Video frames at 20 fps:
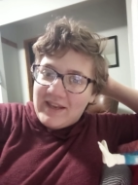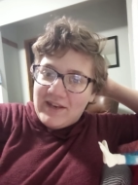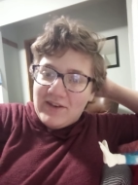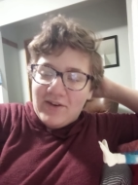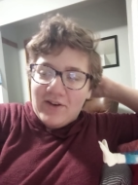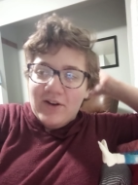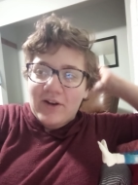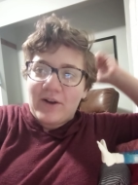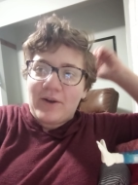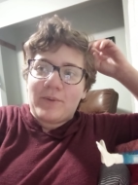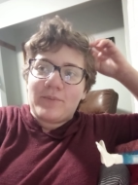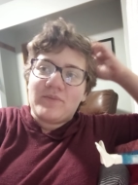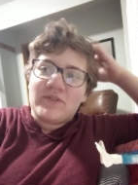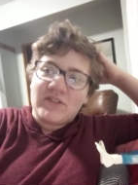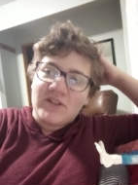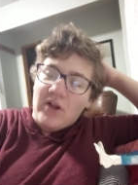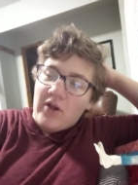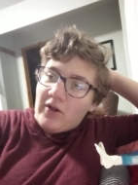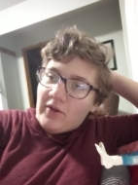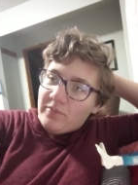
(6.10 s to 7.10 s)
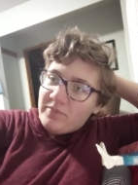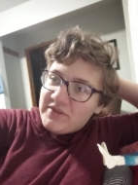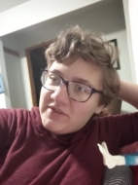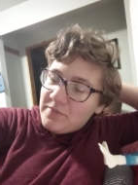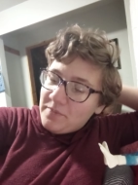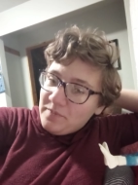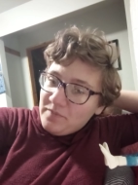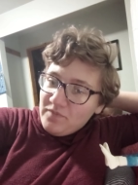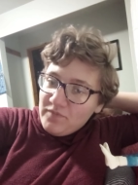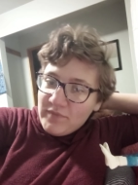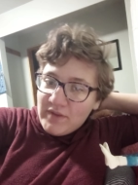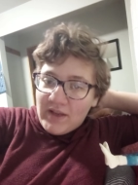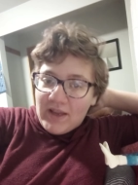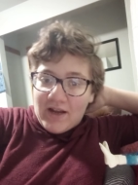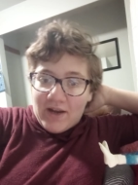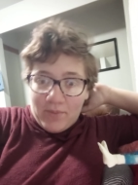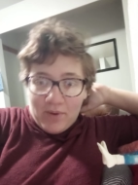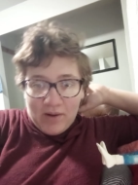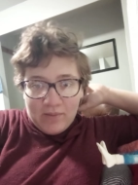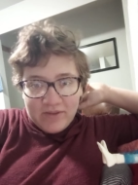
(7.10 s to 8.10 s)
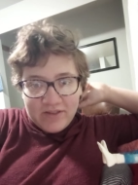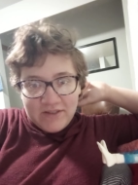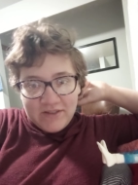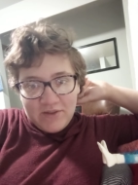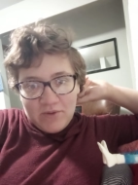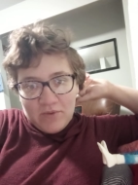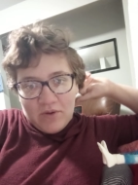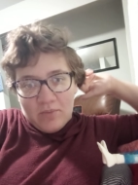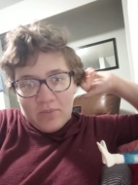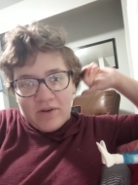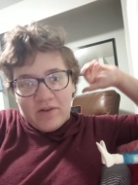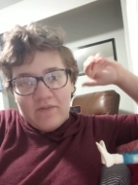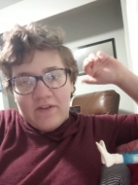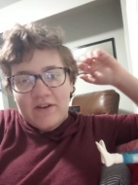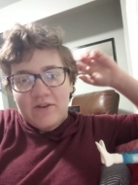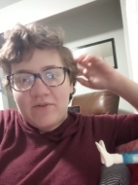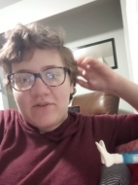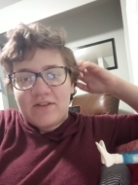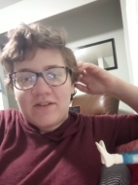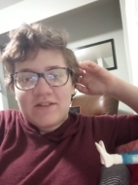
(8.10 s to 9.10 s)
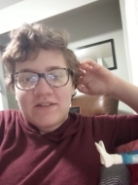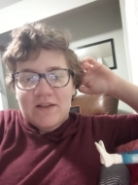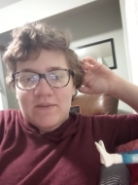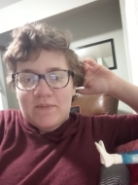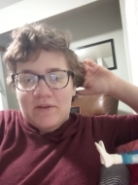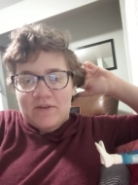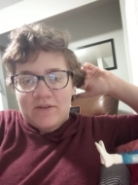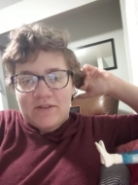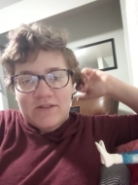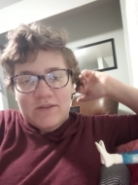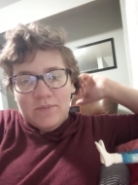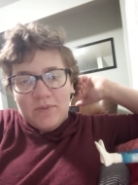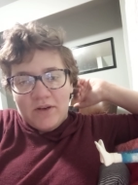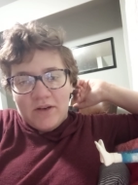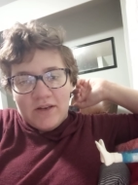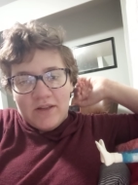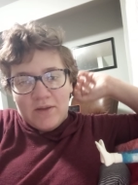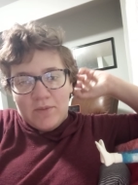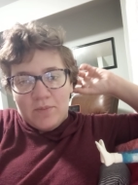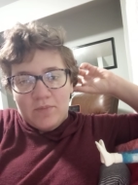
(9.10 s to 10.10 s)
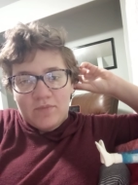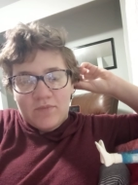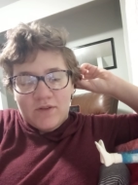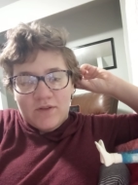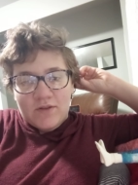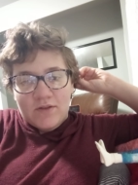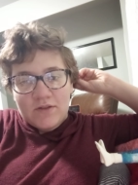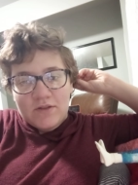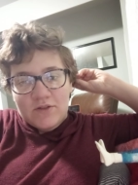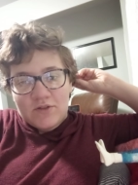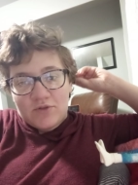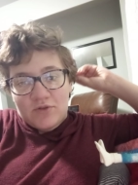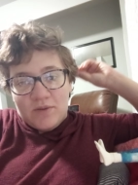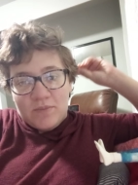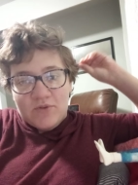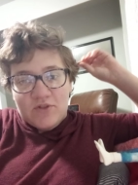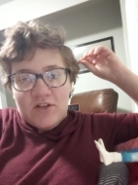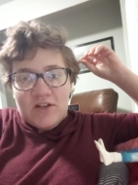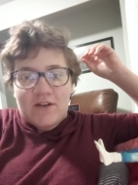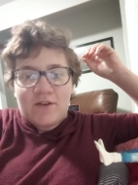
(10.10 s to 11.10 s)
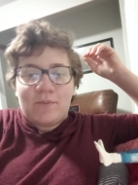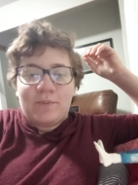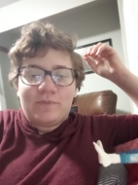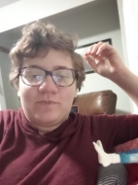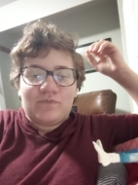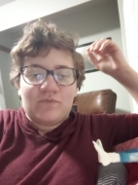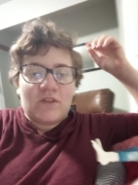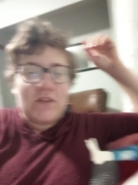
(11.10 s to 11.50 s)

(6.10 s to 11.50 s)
and their sculpt. And I probably still won't, but if I do it this time, I'll just put it in the description.